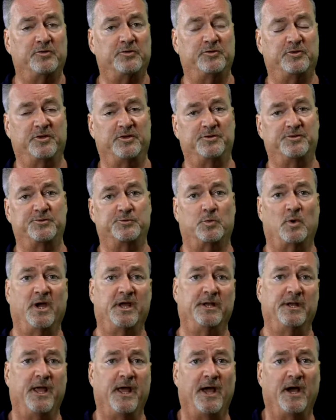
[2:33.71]
since
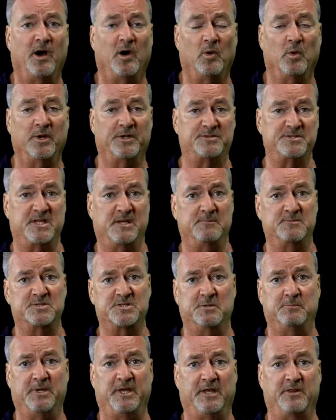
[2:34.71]
right now it seems
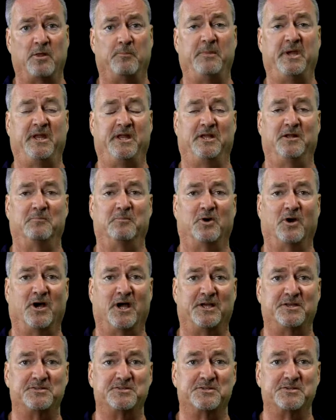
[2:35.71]
to be the median
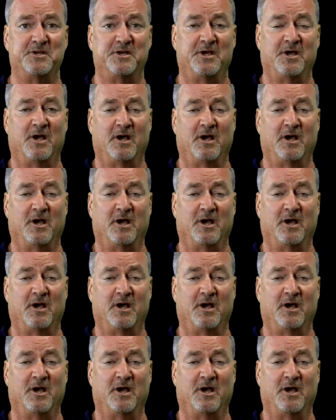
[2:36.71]
price